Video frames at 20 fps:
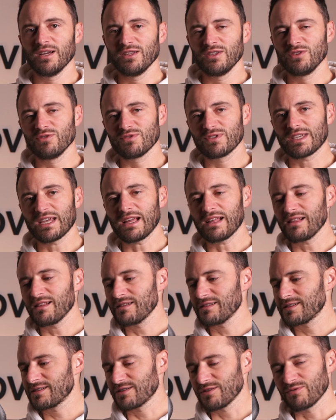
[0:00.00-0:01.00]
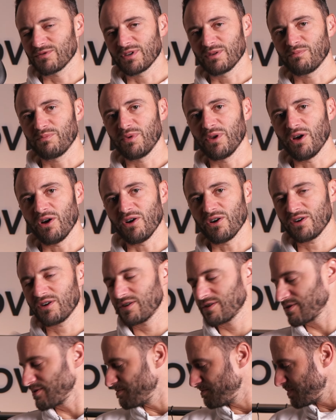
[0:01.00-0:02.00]
new saddles, so the Ploh
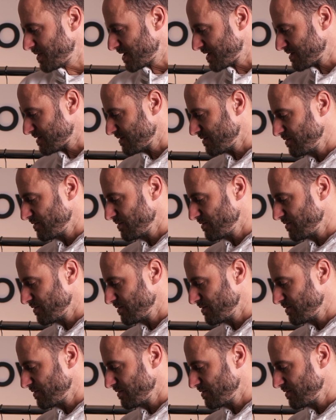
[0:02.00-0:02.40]
compared